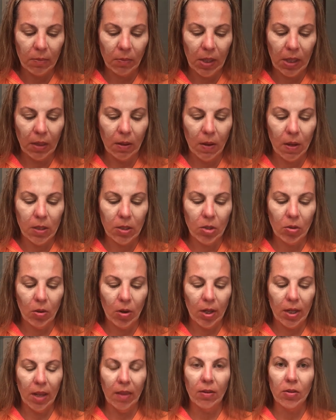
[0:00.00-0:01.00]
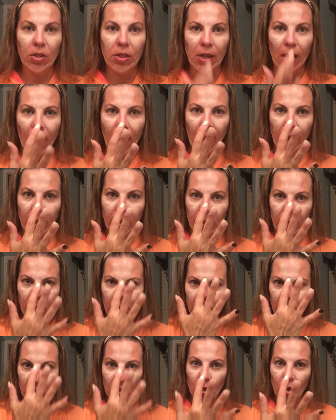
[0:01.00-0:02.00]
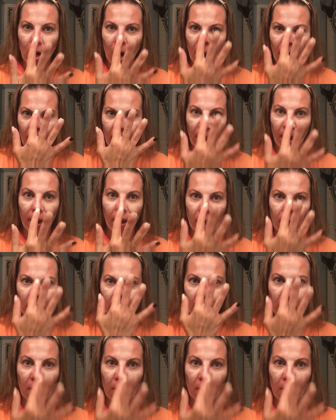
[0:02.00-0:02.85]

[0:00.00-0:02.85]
I'm gonna contour on either side to try